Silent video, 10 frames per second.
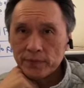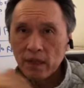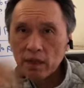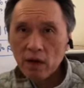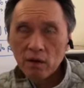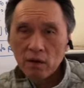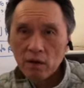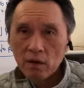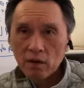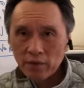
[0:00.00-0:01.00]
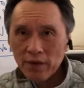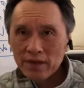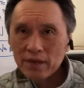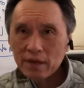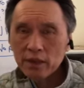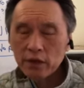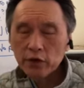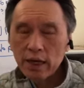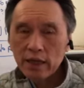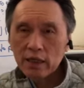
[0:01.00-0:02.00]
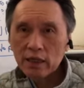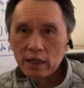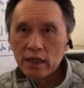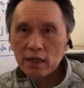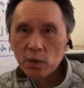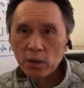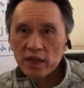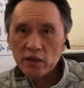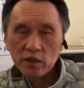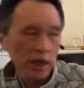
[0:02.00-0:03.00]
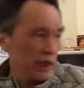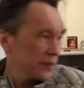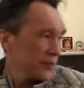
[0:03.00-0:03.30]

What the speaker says: Now, face it in the reality in the West today.